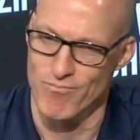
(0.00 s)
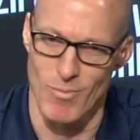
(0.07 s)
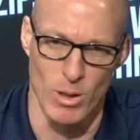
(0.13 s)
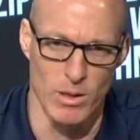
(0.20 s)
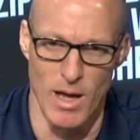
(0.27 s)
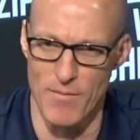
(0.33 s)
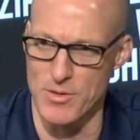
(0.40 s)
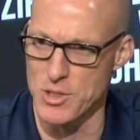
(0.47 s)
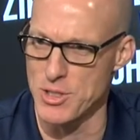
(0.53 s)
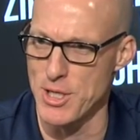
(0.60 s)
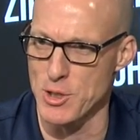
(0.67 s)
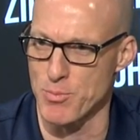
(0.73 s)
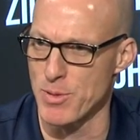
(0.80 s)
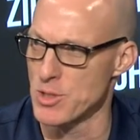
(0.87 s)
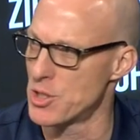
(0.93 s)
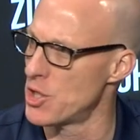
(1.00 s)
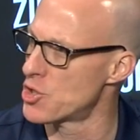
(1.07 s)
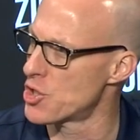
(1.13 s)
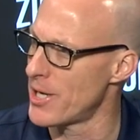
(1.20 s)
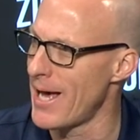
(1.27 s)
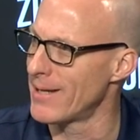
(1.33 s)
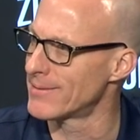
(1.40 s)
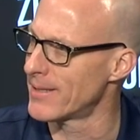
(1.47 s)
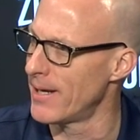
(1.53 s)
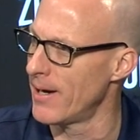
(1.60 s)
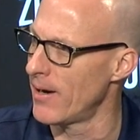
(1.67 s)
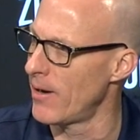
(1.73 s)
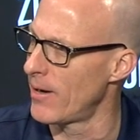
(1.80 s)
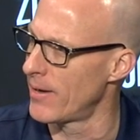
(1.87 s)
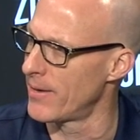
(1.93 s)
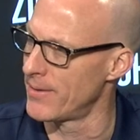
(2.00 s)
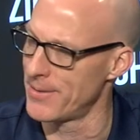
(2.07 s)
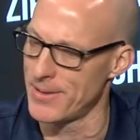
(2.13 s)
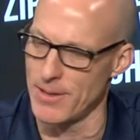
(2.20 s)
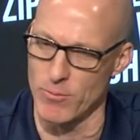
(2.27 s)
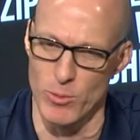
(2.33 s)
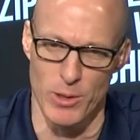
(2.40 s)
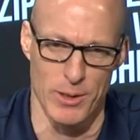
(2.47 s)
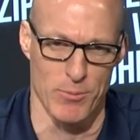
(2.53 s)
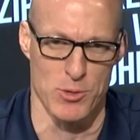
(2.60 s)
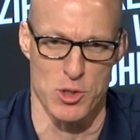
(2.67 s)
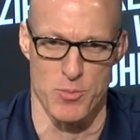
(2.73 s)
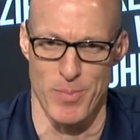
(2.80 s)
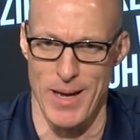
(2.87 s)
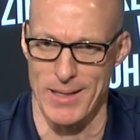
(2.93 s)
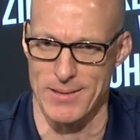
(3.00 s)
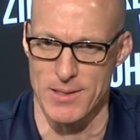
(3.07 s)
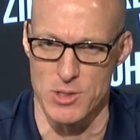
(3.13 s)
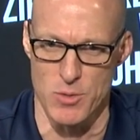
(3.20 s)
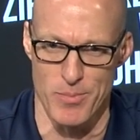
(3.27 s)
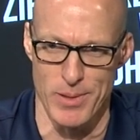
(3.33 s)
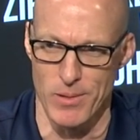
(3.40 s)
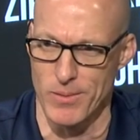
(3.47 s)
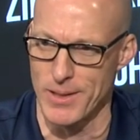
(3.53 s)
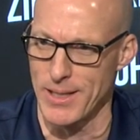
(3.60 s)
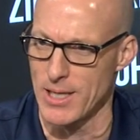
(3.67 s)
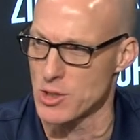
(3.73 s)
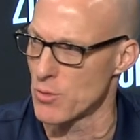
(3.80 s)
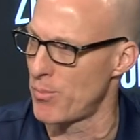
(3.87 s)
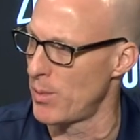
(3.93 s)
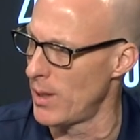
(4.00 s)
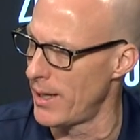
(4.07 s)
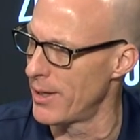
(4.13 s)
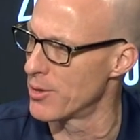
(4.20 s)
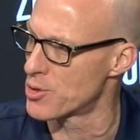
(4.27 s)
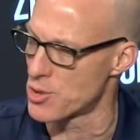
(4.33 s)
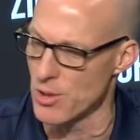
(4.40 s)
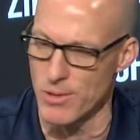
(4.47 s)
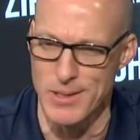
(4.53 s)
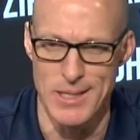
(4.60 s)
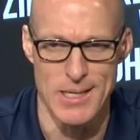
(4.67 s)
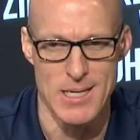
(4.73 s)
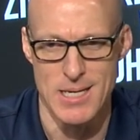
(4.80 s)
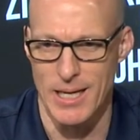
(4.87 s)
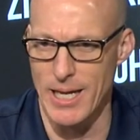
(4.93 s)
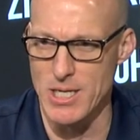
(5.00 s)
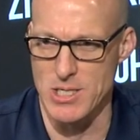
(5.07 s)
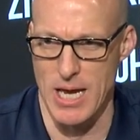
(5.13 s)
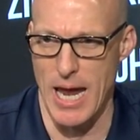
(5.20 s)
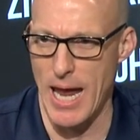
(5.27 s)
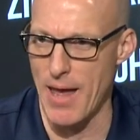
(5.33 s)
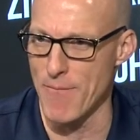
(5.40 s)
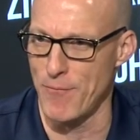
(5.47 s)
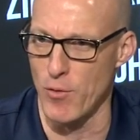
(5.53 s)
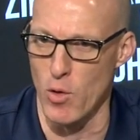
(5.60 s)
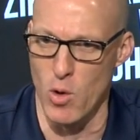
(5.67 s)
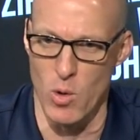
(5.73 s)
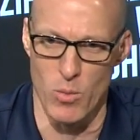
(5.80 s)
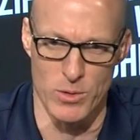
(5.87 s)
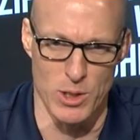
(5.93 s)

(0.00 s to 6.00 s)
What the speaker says: Love his disposition out there and really respect his ability as a player. So he's a handful.